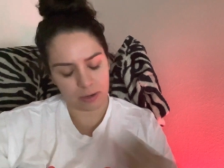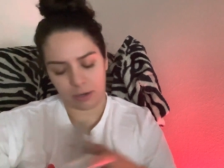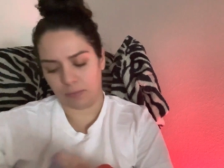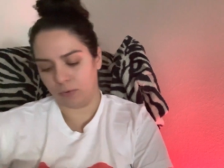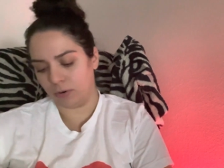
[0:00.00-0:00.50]

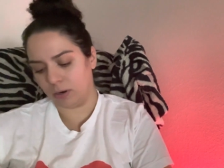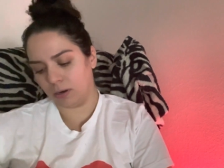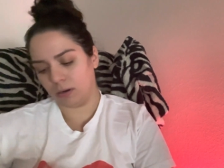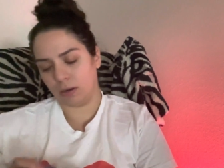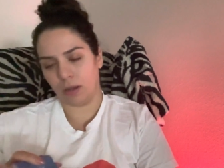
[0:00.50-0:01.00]
anymore,
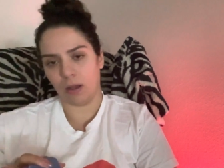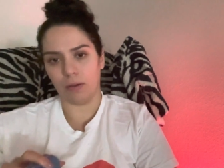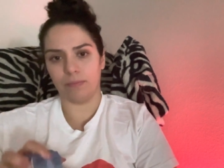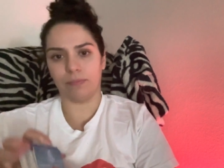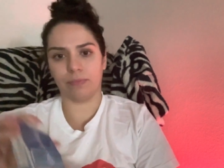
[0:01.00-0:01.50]

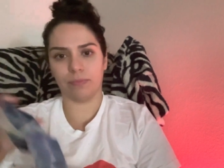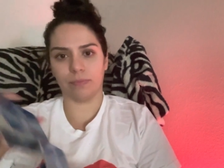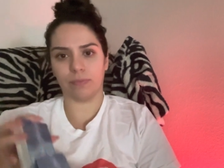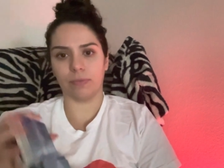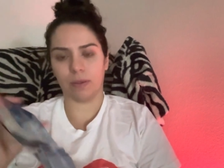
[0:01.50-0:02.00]

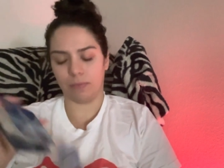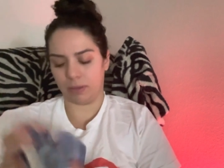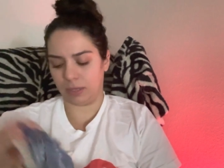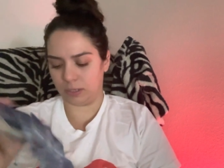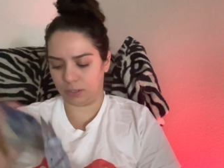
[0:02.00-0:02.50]

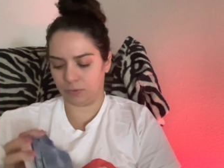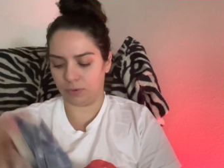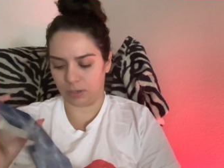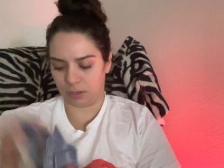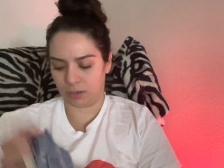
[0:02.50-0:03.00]
but this
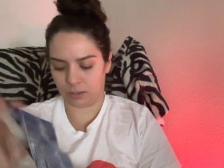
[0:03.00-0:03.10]
one.